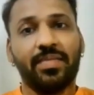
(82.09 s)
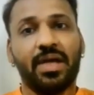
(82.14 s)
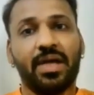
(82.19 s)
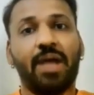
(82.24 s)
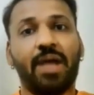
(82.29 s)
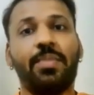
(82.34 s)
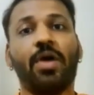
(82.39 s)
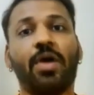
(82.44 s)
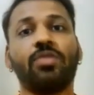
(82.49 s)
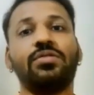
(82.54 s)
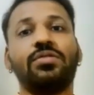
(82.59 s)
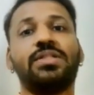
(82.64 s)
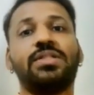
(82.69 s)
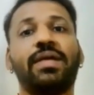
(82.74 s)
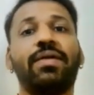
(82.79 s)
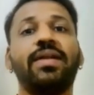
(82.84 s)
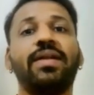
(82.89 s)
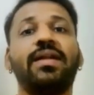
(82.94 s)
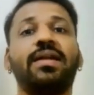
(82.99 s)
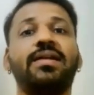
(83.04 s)
about
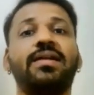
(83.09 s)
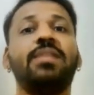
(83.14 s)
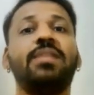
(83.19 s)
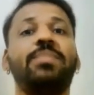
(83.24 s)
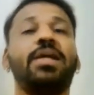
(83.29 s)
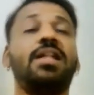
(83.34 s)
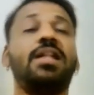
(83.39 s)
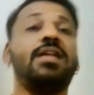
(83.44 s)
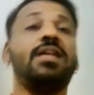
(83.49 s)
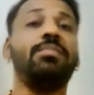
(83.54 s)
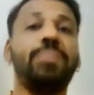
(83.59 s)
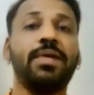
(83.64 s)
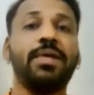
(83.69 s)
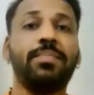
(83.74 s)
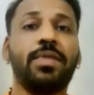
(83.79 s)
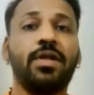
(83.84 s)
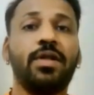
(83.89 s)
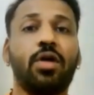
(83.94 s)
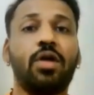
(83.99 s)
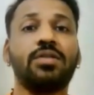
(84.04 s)
700 million
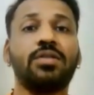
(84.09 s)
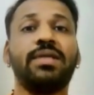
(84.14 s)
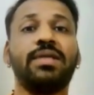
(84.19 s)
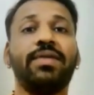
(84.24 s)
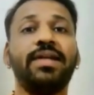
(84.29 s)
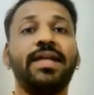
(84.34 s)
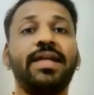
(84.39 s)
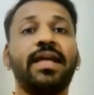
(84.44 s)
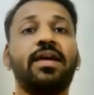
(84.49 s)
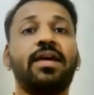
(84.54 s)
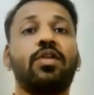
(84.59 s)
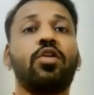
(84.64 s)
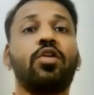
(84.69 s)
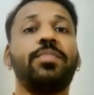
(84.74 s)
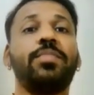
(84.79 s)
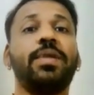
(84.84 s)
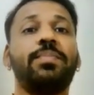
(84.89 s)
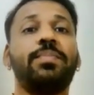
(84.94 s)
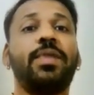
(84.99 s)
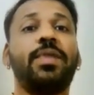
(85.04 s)
people or 70 crore
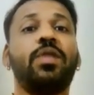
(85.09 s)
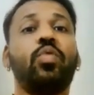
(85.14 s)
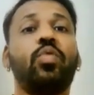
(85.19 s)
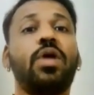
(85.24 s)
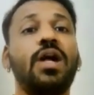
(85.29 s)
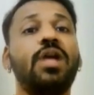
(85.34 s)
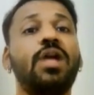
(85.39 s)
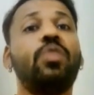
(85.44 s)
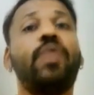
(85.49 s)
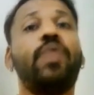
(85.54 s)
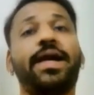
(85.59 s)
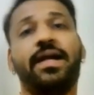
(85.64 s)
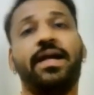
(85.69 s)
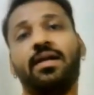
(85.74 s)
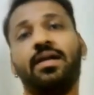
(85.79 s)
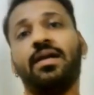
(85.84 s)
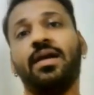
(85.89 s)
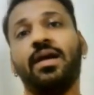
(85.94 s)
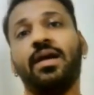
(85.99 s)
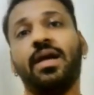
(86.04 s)
people worldwide